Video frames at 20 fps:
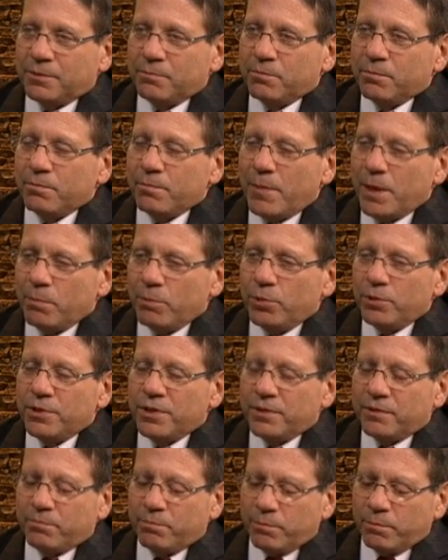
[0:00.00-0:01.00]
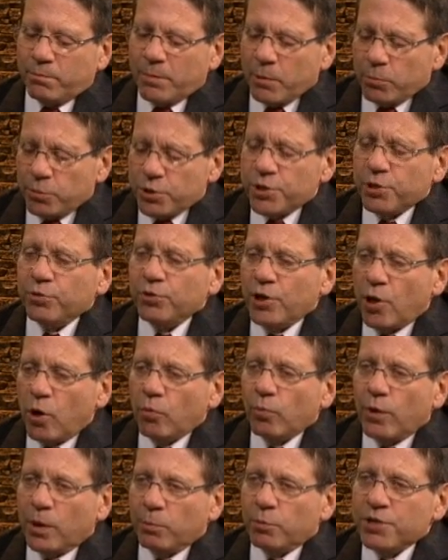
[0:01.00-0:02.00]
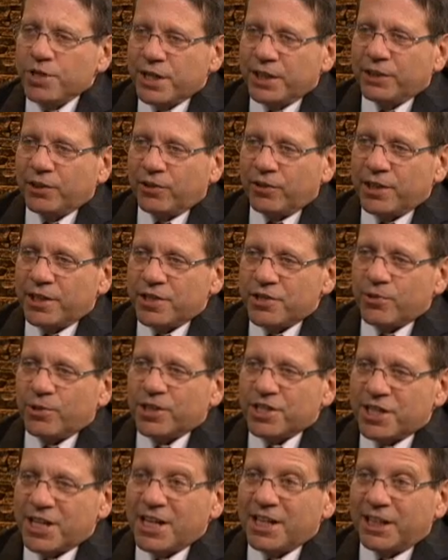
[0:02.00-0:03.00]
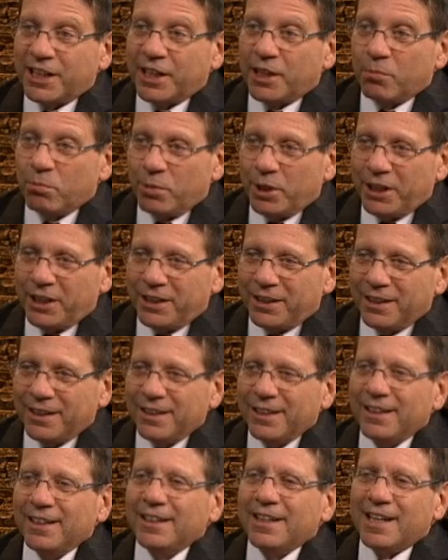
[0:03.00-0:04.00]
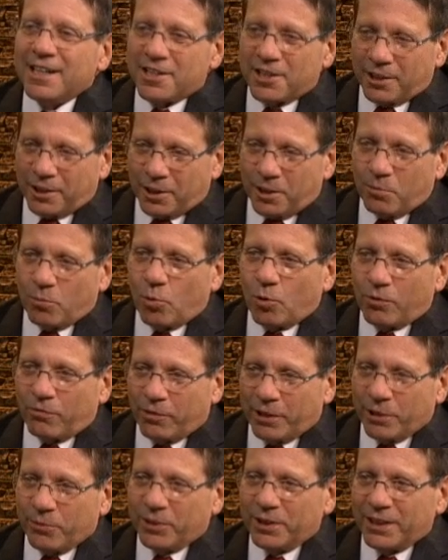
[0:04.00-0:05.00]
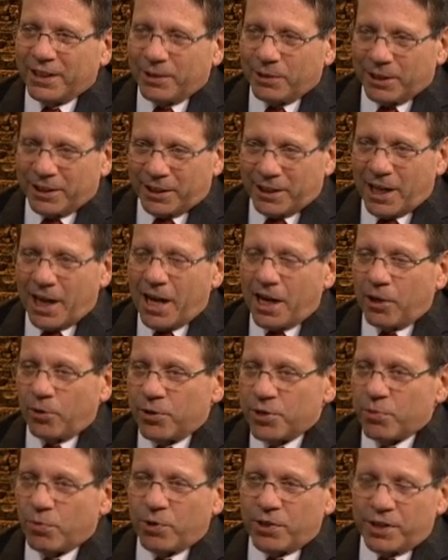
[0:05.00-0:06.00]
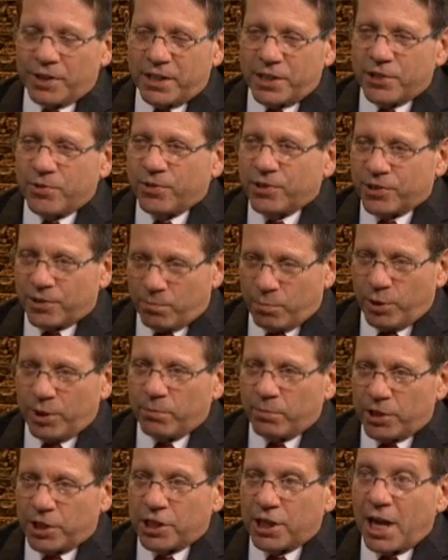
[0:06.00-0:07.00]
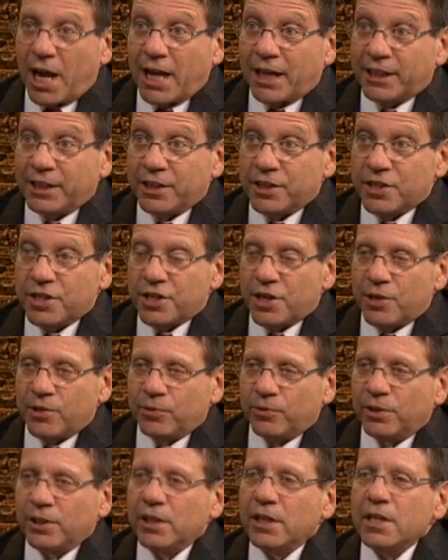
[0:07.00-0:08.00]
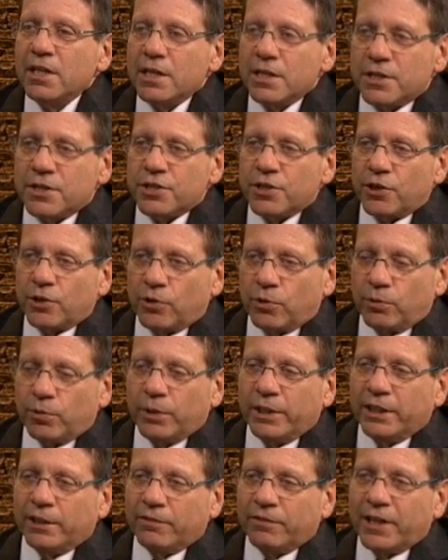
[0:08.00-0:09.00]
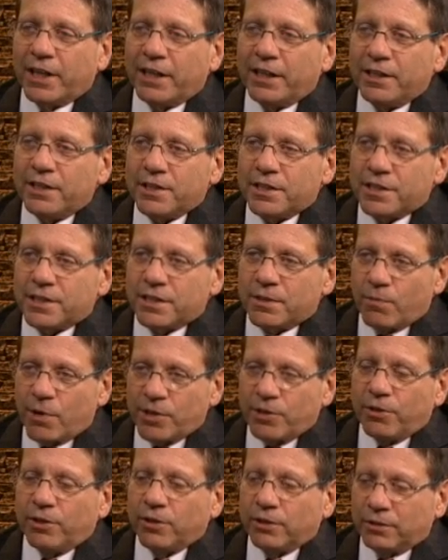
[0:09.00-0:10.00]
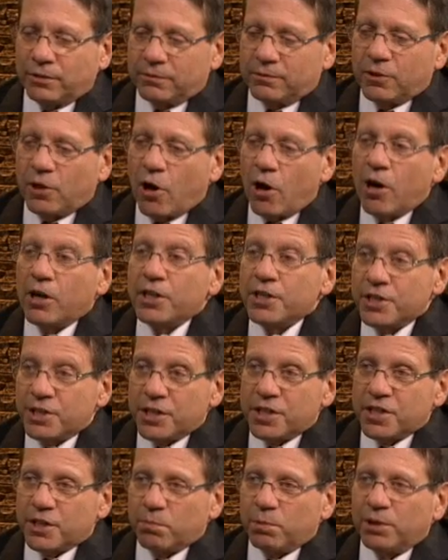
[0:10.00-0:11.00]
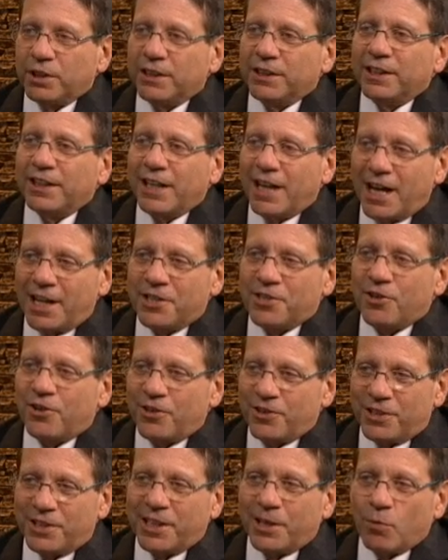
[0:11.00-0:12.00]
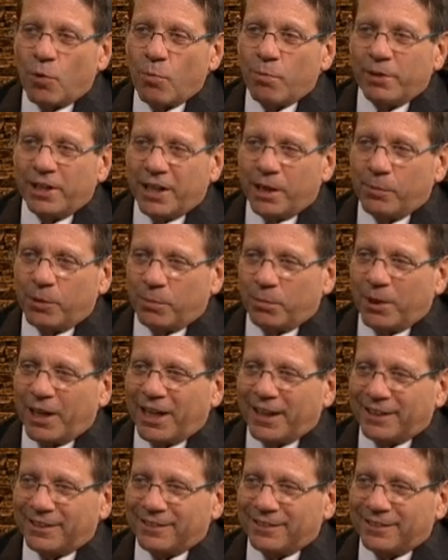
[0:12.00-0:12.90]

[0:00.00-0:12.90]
members who don't represent their districts tend to get beat. It's a little more frequent than in Congress, where the districts are pretty much locked in stone. So if they surrender to caucus discipline, the odds are that they won't be coming back.